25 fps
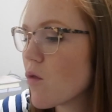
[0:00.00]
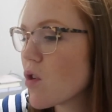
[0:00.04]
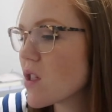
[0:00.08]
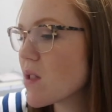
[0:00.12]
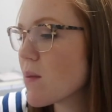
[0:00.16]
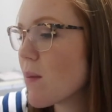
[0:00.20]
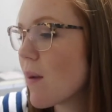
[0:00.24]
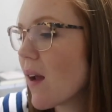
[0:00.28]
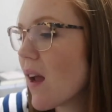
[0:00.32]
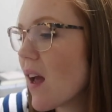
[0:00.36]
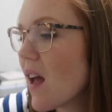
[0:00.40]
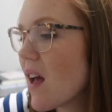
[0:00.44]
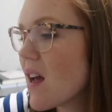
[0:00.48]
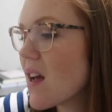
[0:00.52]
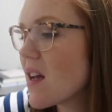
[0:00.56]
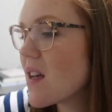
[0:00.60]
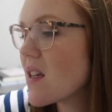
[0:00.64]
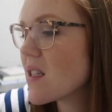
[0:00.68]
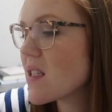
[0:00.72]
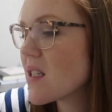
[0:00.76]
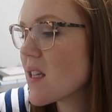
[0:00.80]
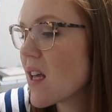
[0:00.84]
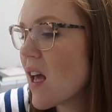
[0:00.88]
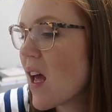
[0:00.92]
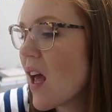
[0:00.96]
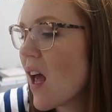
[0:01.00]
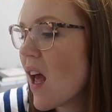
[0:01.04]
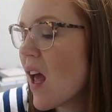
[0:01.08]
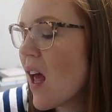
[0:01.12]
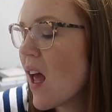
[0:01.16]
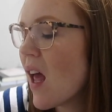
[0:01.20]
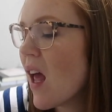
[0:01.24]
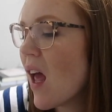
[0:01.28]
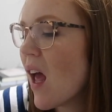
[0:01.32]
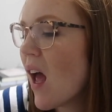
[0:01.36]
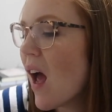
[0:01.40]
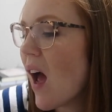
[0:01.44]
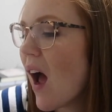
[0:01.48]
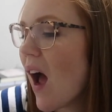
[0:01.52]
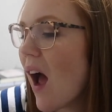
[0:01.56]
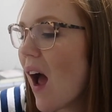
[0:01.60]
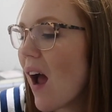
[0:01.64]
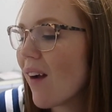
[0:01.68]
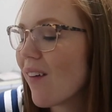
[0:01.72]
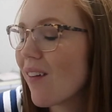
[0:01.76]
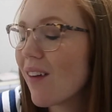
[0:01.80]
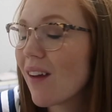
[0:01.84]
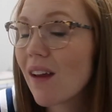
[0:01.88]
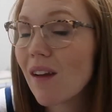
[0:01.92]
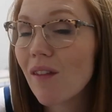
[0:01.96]
just because
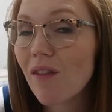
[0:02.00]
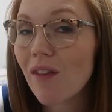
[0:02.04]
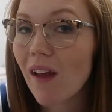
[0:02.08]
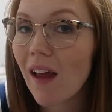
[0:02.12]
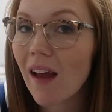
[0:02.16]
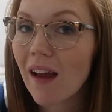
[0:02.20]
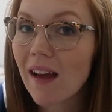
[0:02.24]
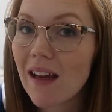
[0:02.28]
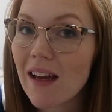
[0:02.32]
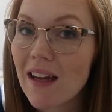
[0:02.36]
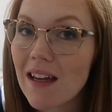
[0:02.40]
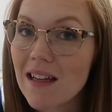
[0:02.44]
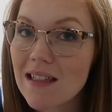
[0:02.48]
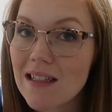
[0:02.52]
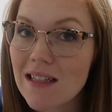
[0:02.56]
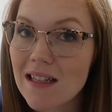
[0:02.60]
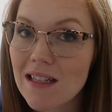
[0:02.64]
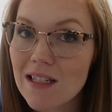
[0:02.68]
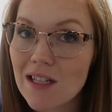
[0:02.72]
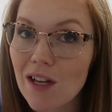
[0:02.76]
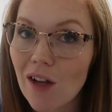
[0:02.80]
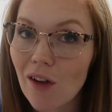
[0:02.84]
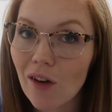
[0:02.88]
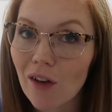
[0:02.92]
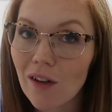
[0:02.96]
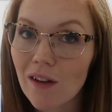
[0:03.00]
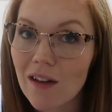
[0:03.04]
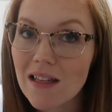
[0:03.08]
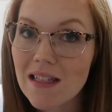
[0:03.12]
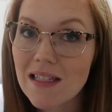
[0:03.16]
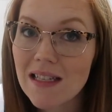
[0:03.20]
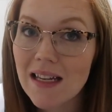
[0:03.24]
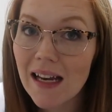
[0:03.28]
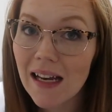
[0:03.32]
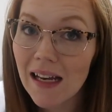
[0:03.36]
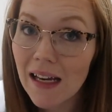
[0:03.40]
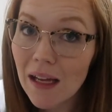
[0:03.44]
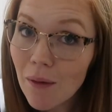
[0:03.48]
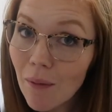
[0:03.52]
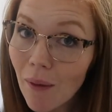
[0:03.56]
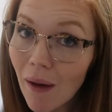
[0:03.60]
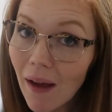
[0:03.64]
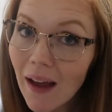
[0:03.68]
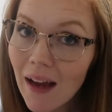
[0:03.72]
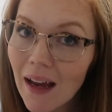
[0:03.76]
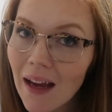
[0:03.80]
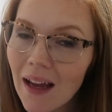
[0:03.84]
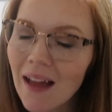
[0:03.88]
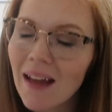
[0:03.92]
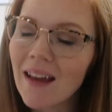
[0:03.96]
I really feel like kids need to learn this
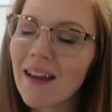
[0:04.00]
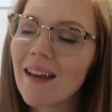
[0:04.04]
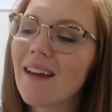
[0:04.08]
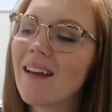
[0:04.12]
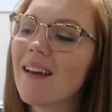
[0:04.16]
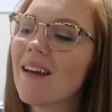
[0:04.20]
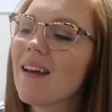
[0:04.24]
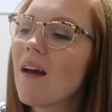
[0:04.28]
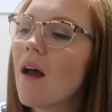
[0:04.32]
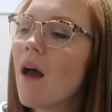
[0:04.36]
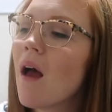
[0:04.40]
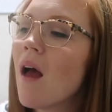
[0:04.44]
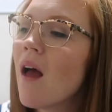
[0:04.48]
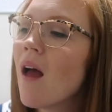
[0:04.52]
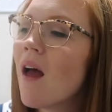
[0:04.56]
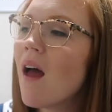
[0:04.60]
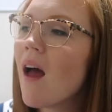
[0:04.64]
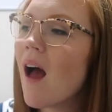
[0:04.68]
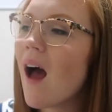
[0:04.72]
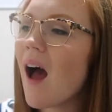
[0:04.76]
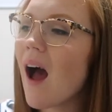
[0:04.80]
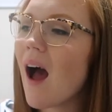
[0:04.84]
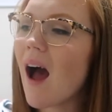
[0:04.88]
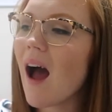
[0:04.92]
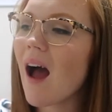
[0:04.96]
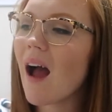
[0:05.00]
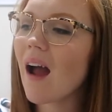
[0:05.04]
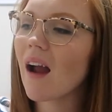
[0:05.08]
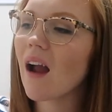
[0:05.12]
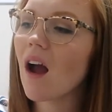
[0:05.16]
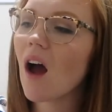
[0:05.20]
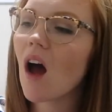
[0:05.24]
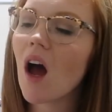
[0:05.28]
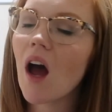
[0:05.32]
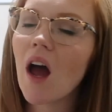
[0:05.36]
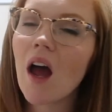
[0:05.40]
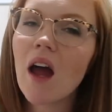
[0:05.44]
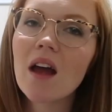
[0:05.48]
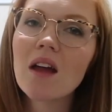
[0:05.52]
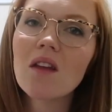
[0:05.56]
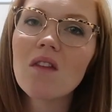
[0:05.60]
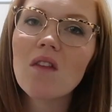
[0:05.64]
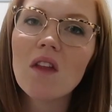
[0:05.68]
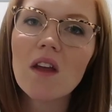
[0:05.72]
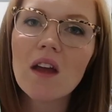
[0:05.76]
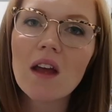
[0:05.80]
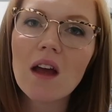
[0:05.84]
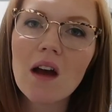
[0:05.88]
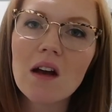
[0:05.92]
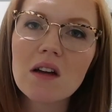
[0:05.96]
anyway. I got
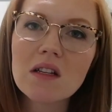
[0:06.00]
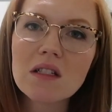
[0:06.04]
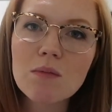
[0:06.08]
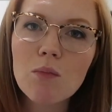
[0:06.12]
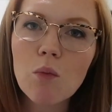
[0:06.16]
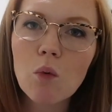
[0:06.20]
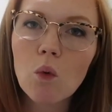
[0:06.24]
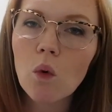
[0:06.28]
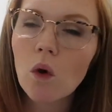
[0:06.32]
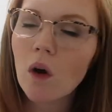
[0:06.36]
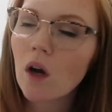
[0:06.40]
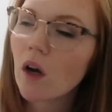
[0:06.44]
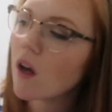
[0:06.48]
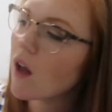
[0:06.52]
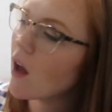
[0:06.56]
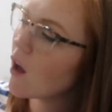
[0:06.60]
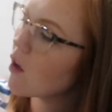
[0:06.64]
the Usborne